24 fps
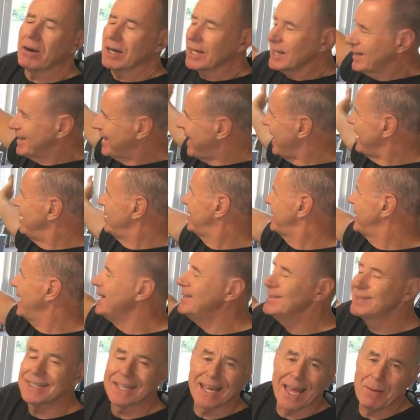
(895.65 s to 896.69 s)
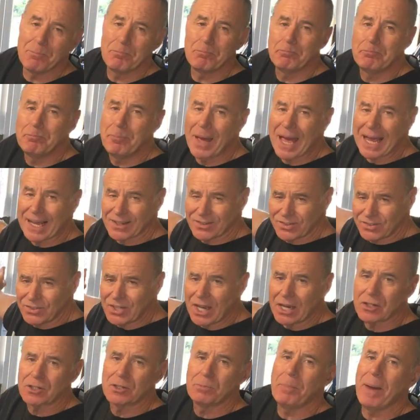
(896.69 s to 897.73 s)
It tends to get
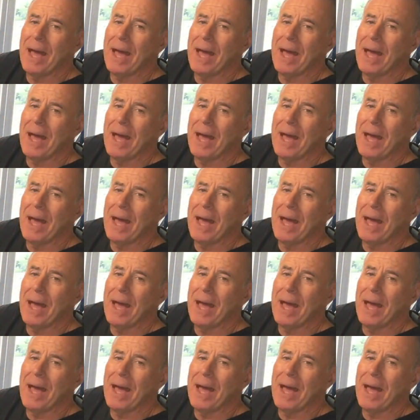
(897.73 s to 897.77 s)
sucked